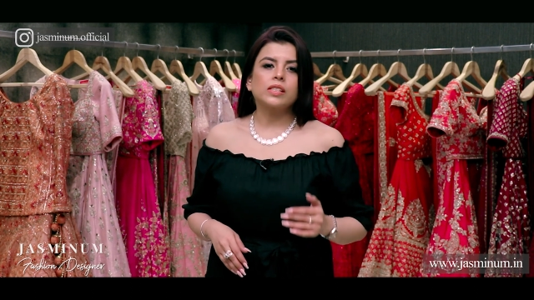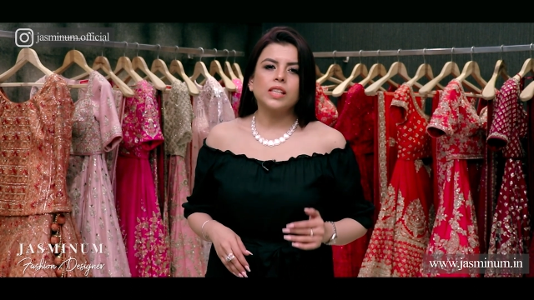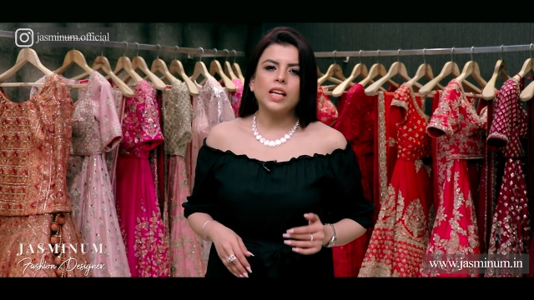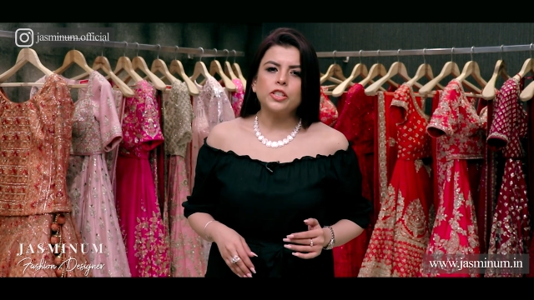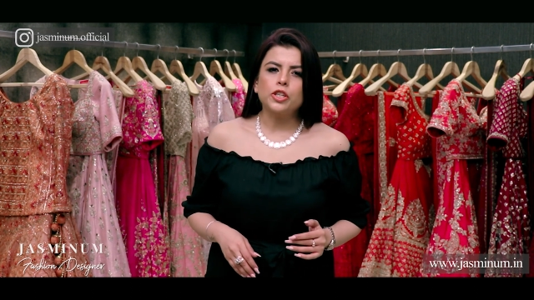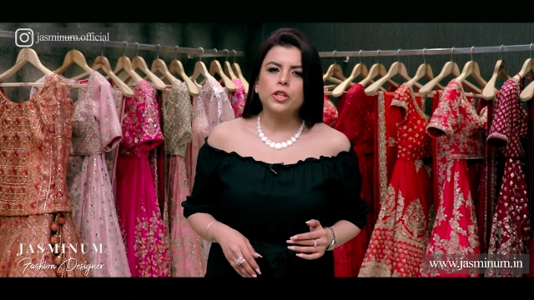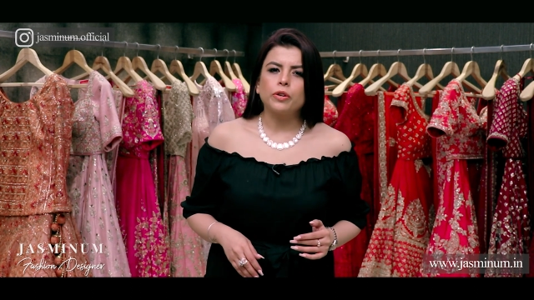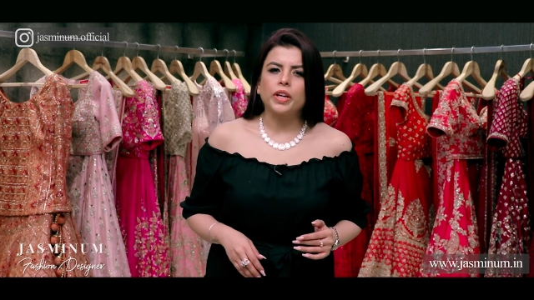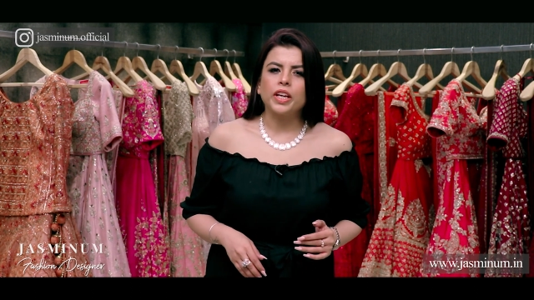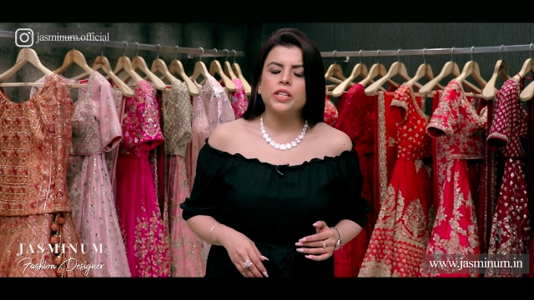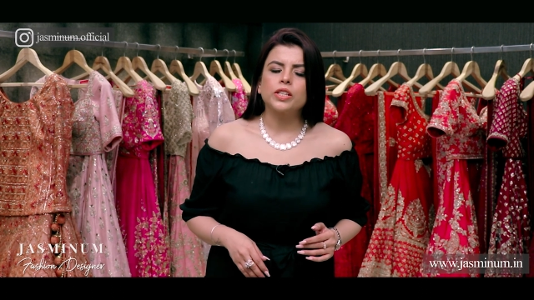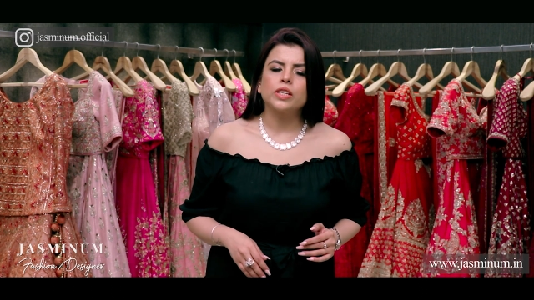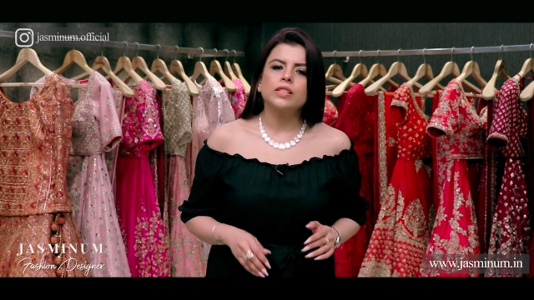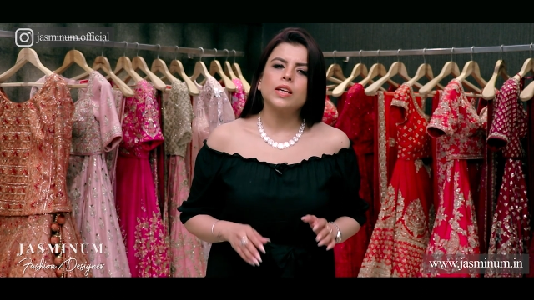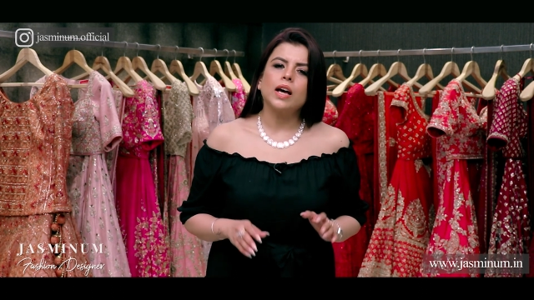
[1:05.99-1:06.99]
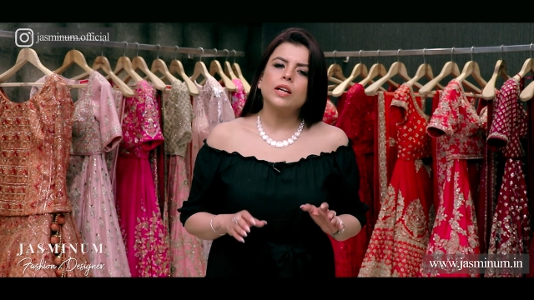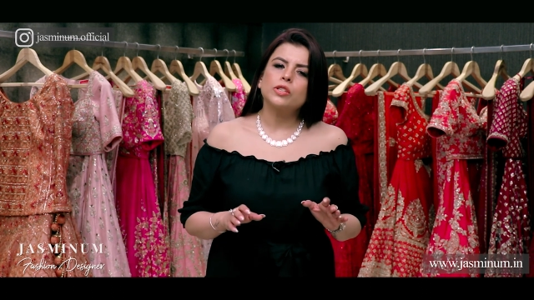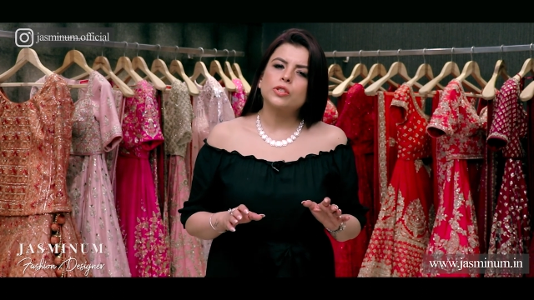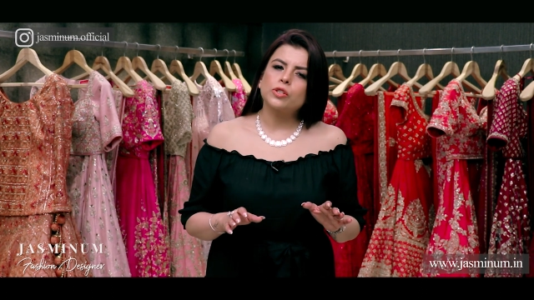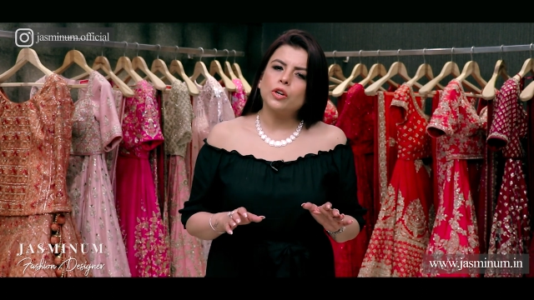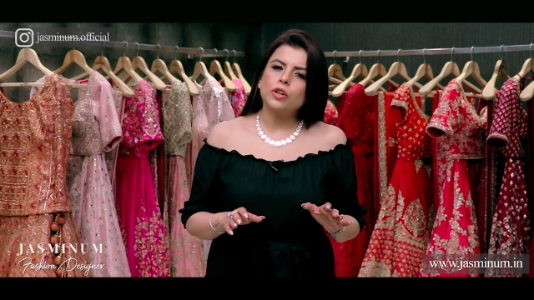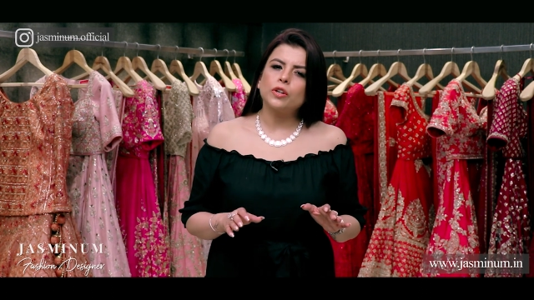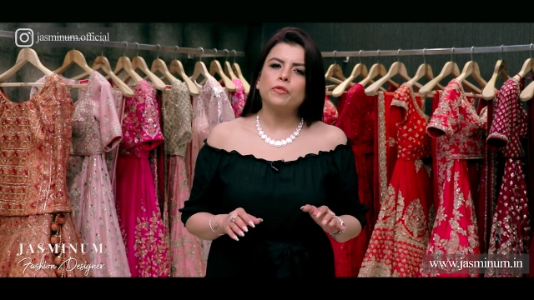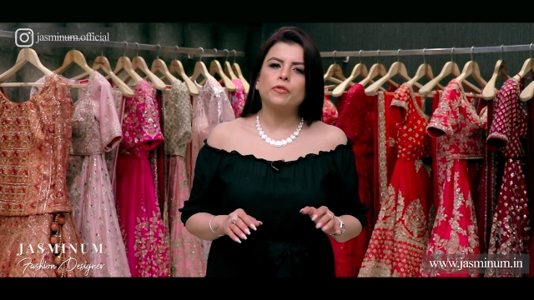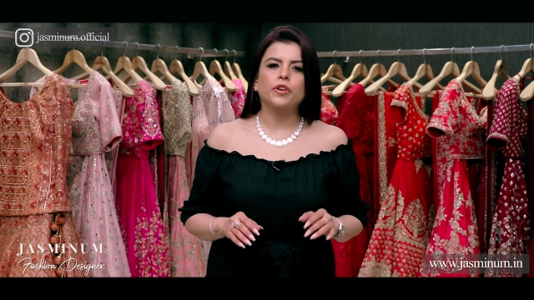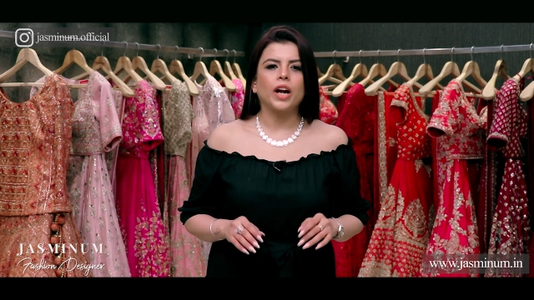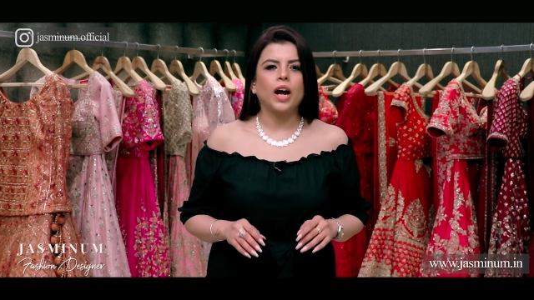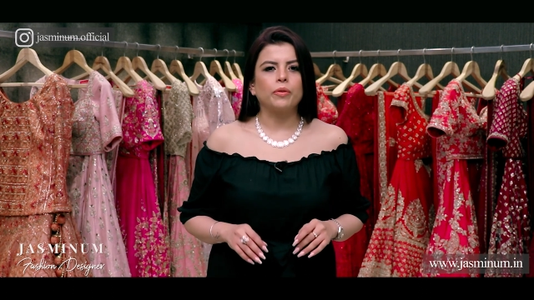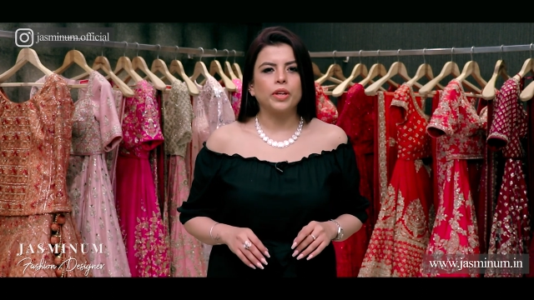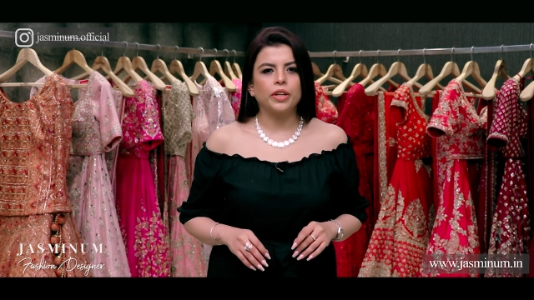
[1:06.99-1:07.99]
such locations are sort of
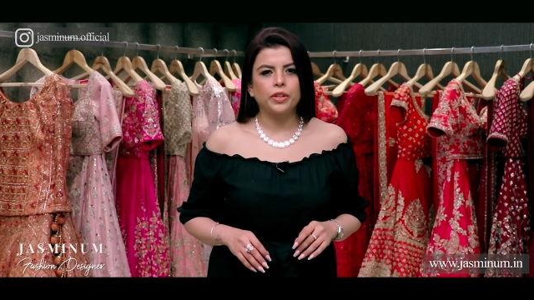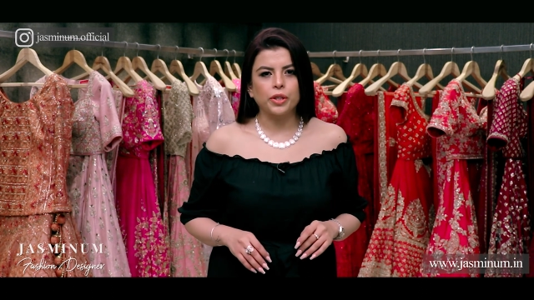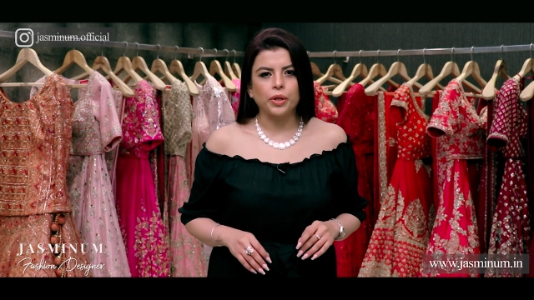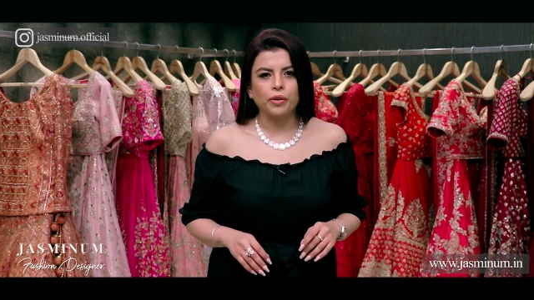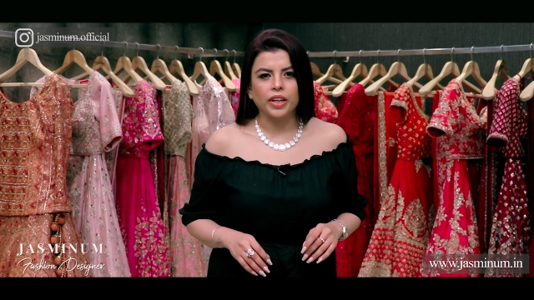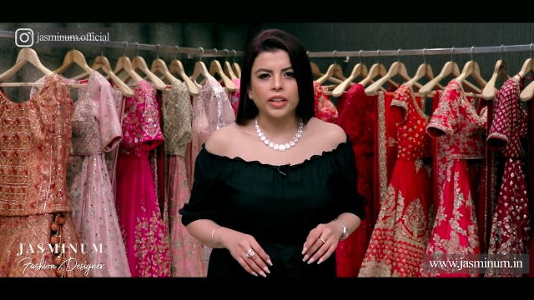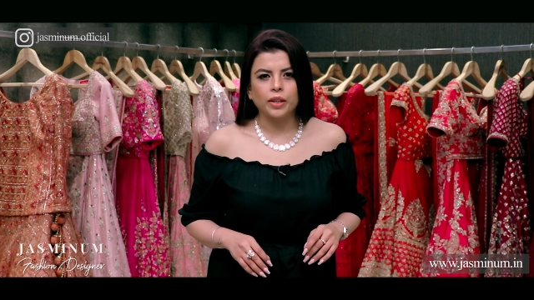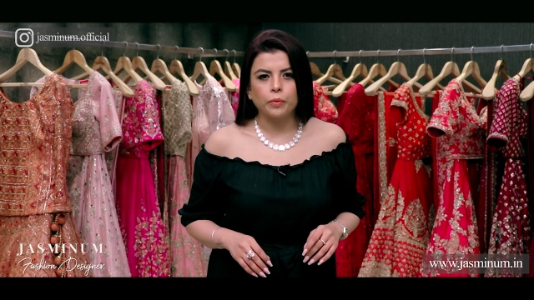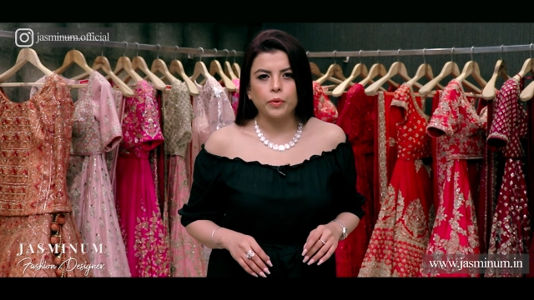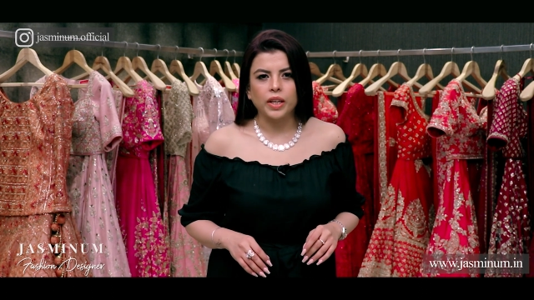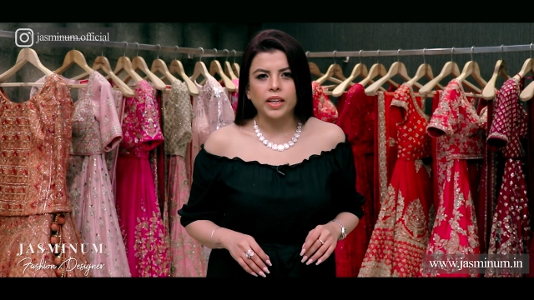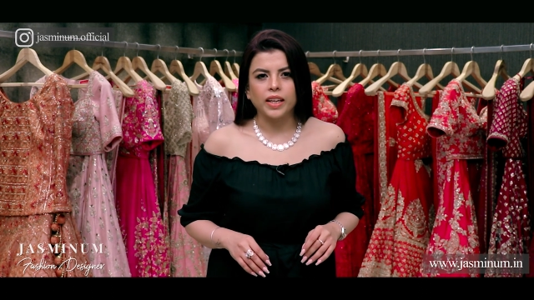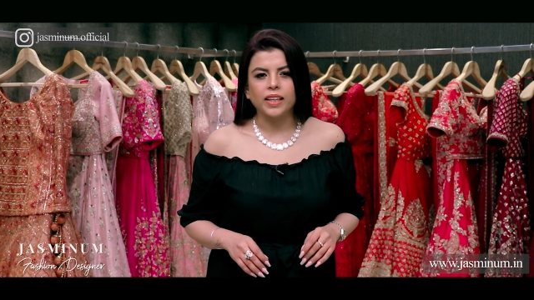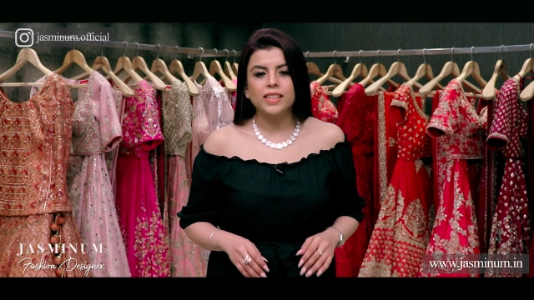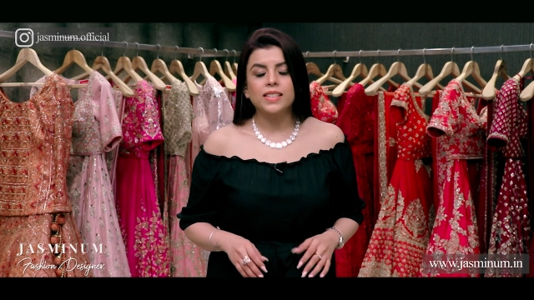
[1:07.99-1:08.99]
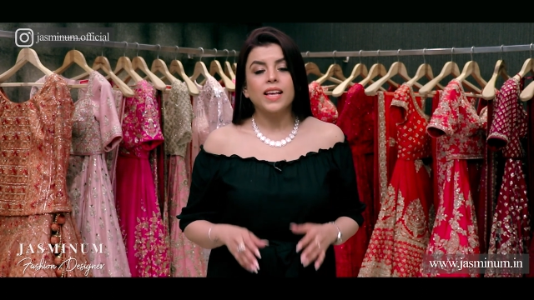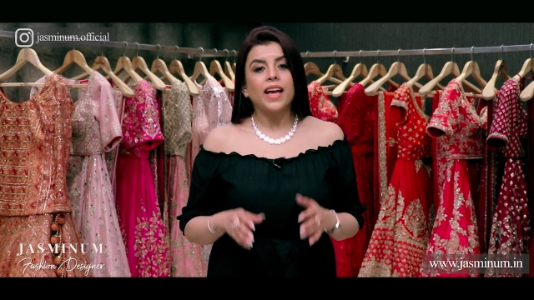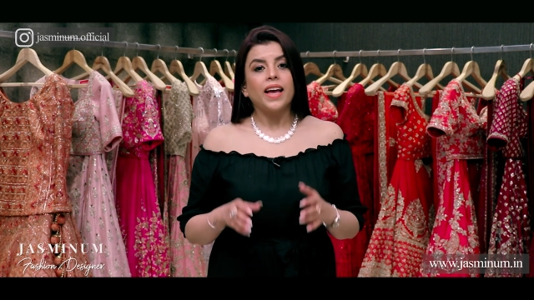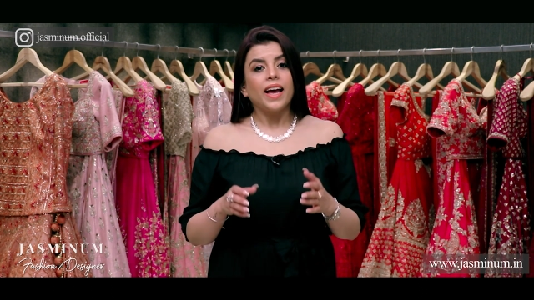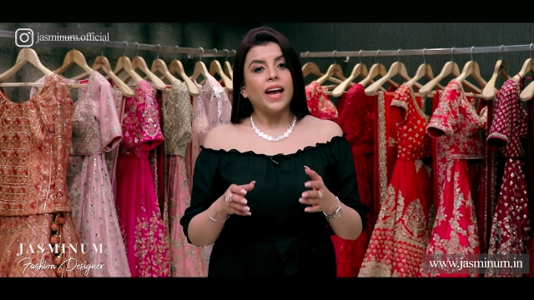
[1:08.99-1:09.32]
crowded during the weekends,